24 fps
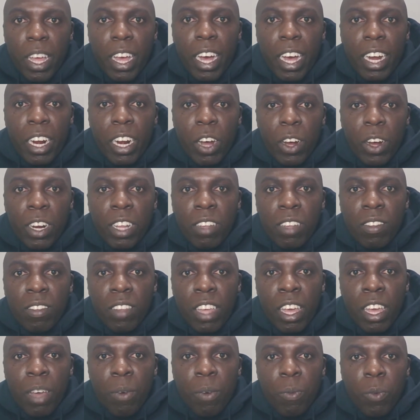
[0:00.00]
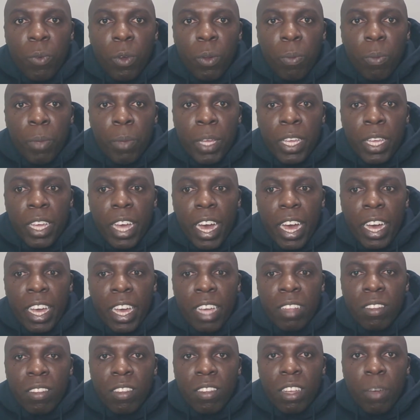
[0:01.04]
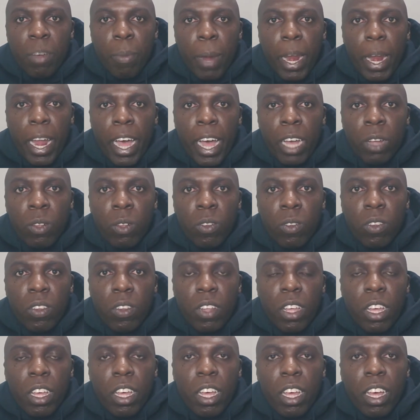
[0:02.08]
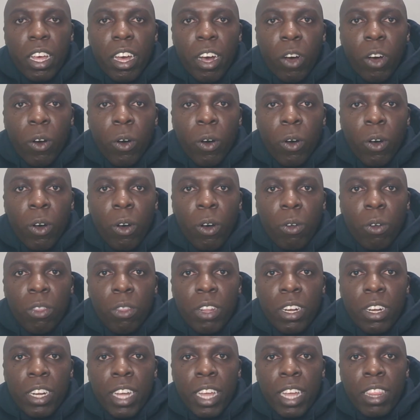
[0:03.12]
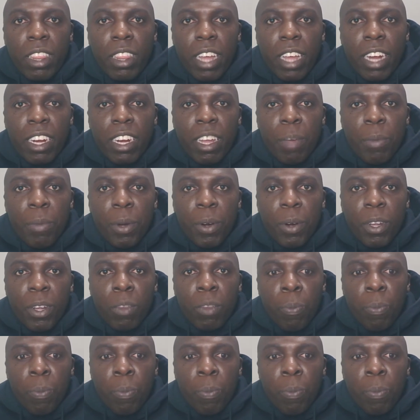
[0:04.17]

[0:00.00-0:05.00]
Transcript: And our next game will be against Sigma Lions on the 10th at Emirates.